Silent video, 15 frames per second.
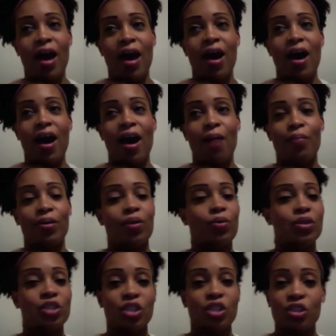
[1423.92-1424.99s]
But I
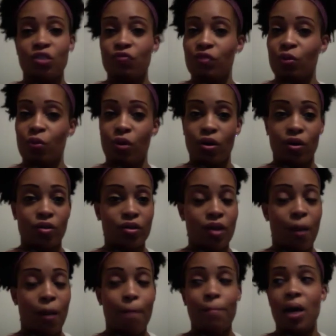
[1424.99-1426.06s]
wouldn't change it for the world.
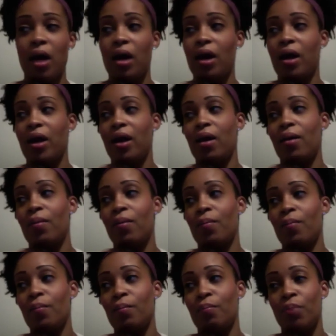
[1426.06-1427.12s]
My
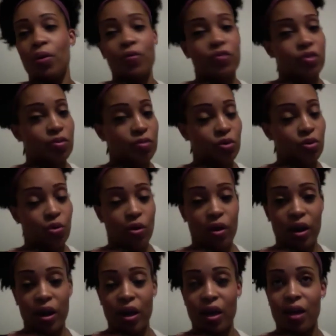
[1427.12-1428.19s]
birth
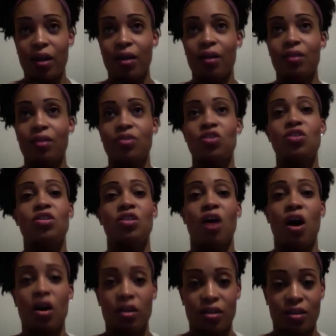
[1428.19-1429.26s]
story
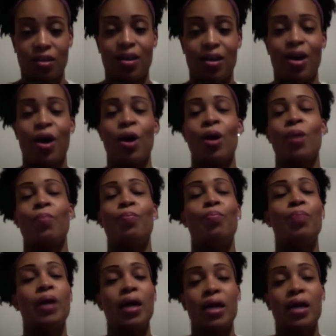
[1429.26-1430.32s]
sucked,
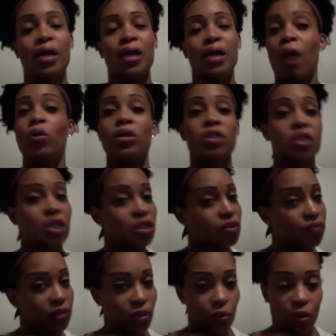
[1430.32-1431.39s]
but I wouldn't change it
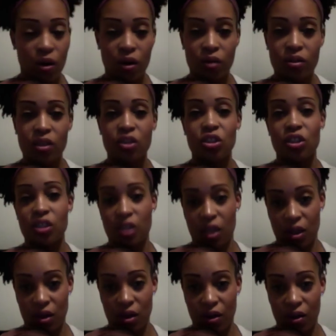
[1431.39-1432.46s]
for the world. She's
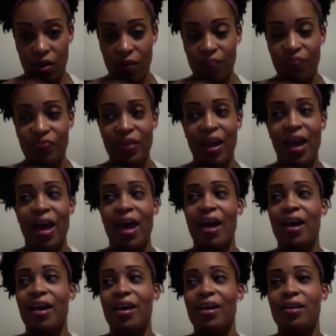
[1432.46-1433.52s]
here,
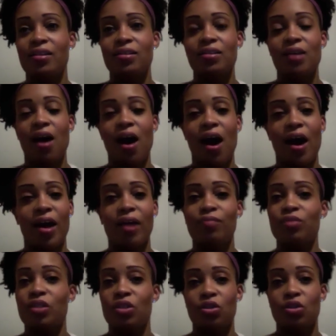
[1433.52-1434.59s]
and I am
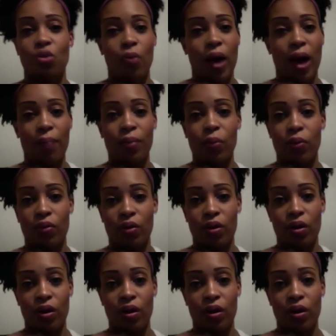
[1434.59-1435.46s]
just so happy with her.